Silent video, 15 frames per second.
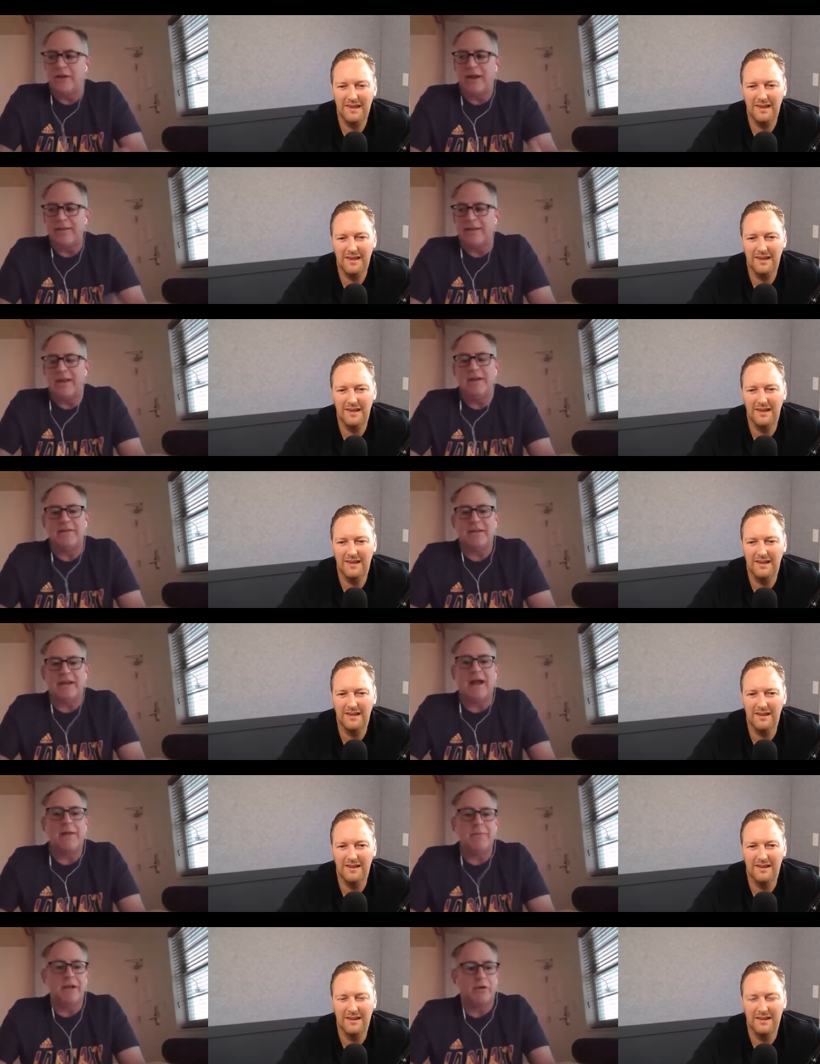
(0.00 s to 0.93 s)
Speaker 1: that I dated that
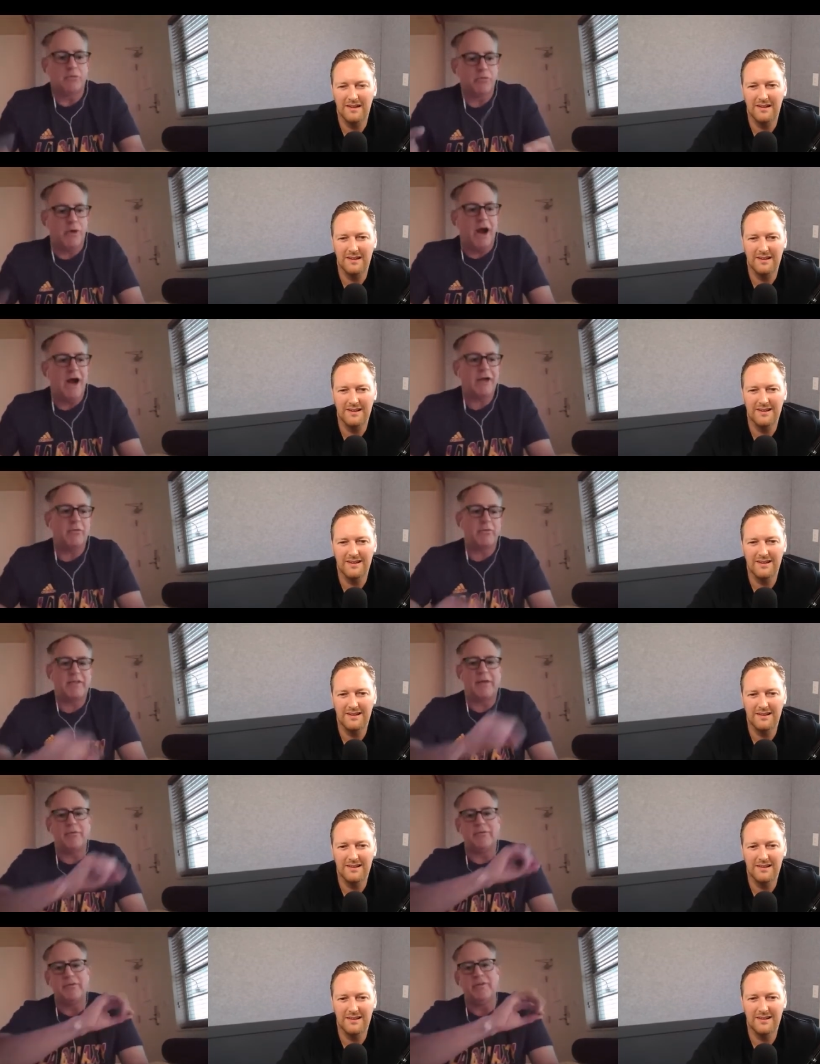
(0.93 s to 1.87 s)
got me a rock
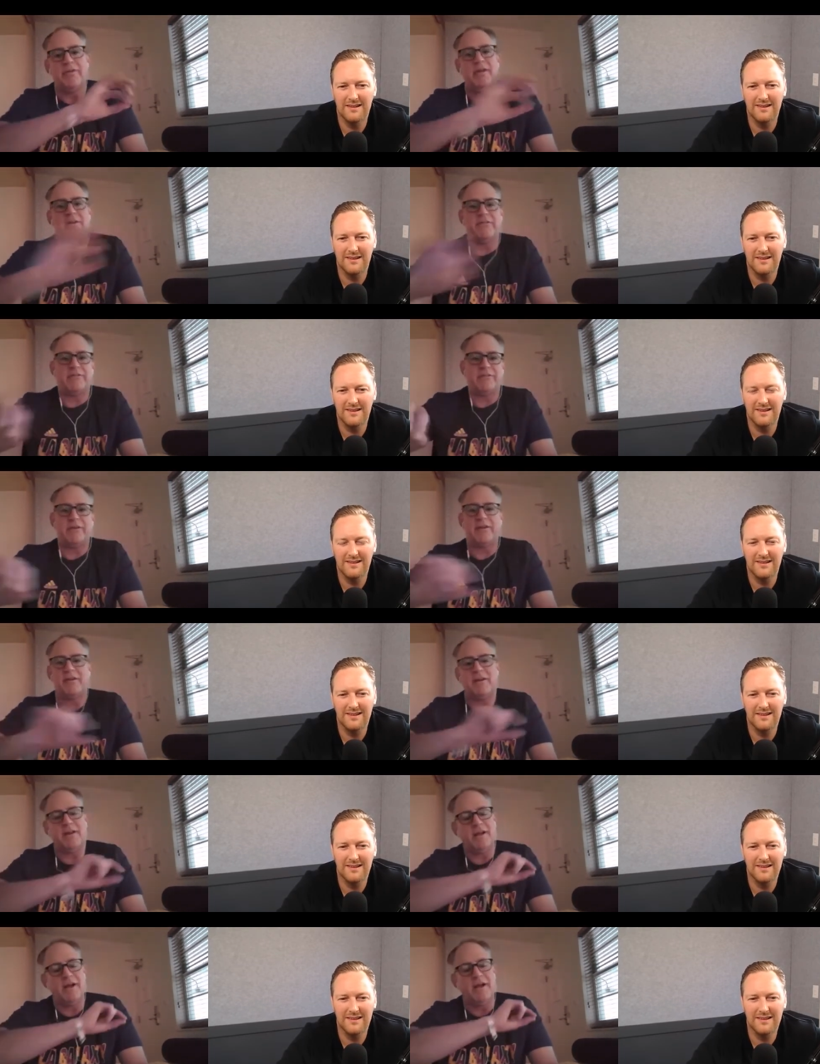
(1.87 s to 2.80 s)
that was in, in
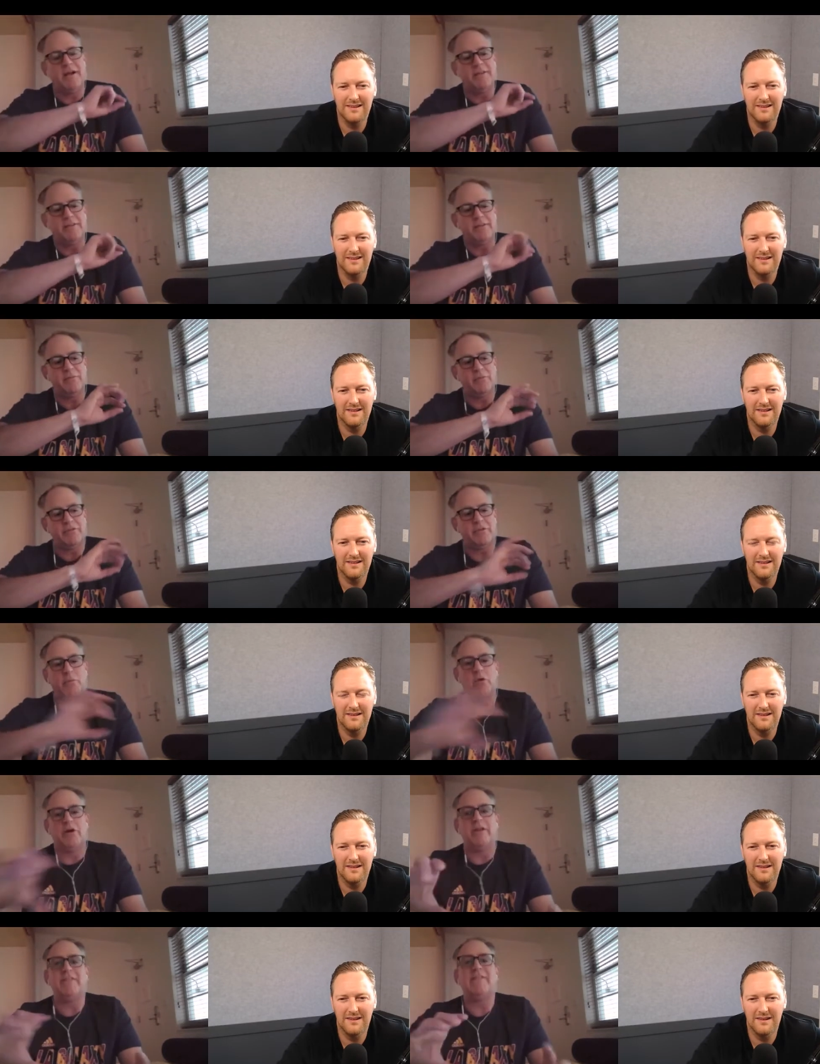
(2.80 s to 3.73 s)
uh, with the
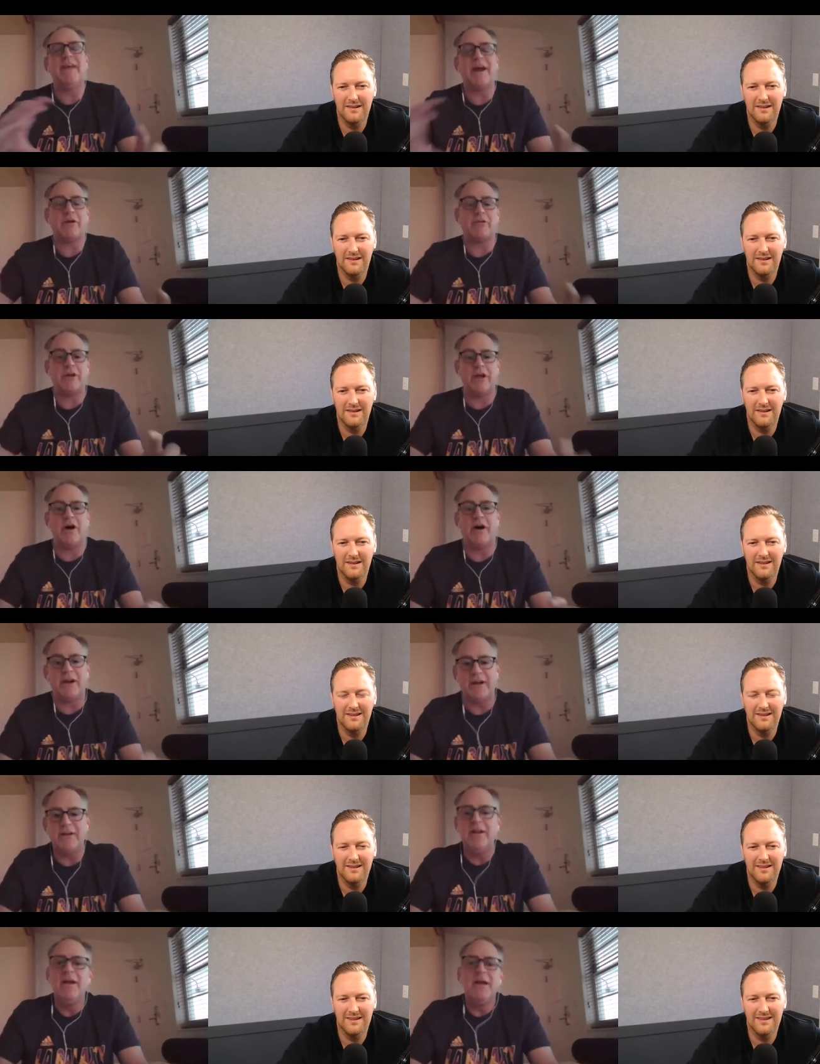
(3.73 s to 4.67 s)
word integrity on it.